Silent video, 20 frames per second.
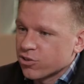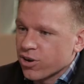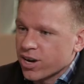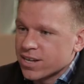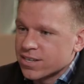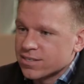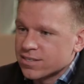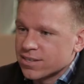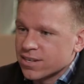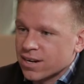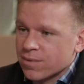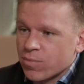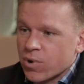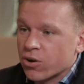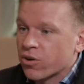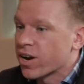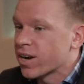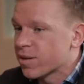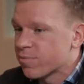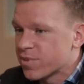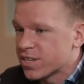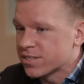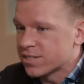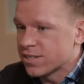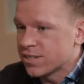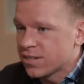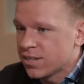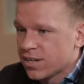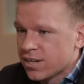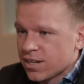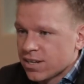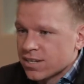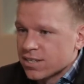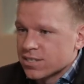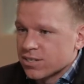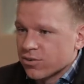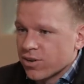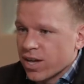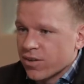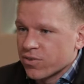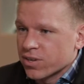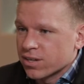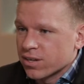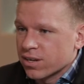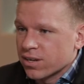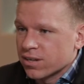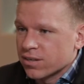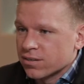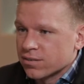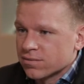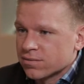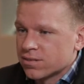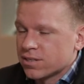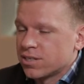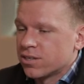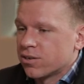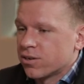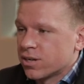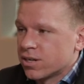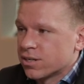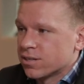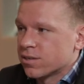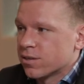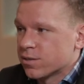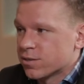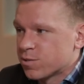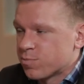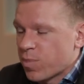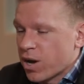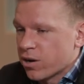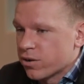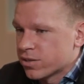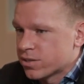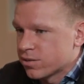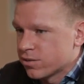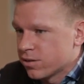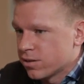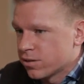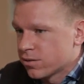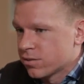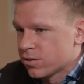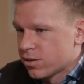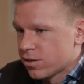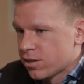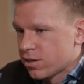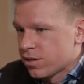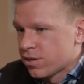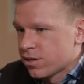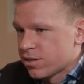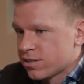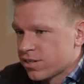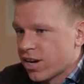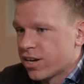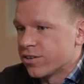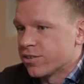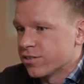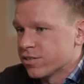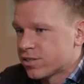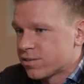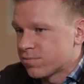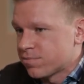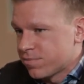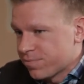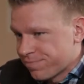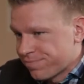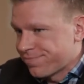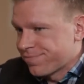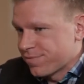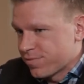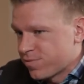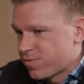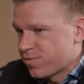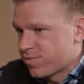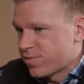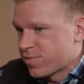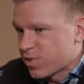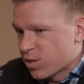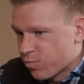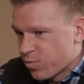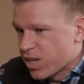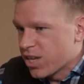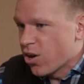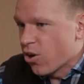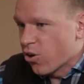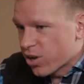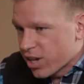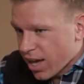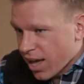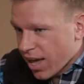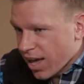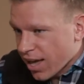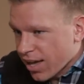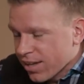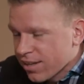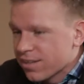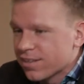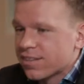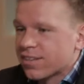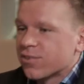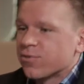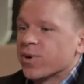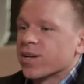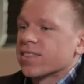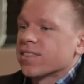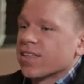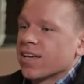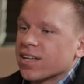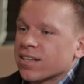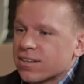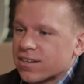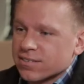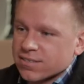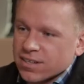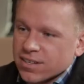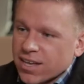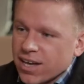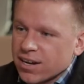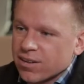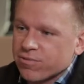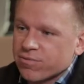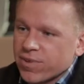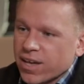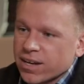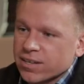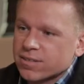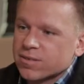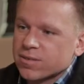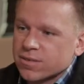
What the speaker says: crazy, and I'm already busy. So having a spouse or to be okay with it, because it can affect.